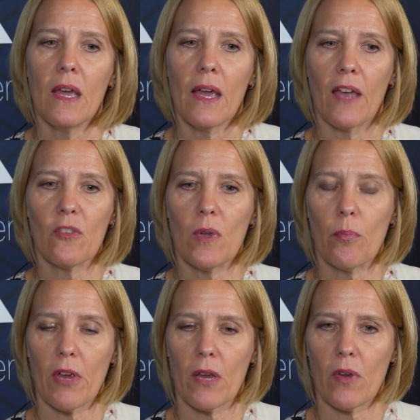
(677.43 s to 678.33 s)
As we
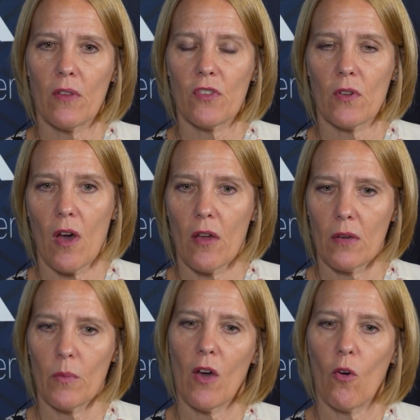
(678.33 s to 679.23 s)
bring Greenstone on
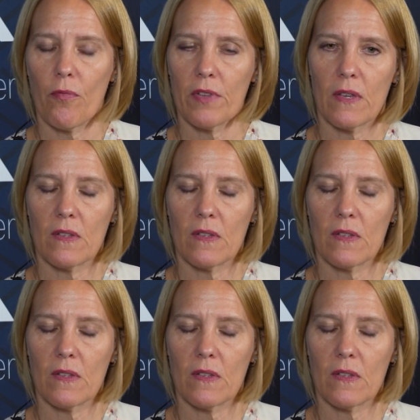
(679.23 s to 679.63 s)
and we hopefully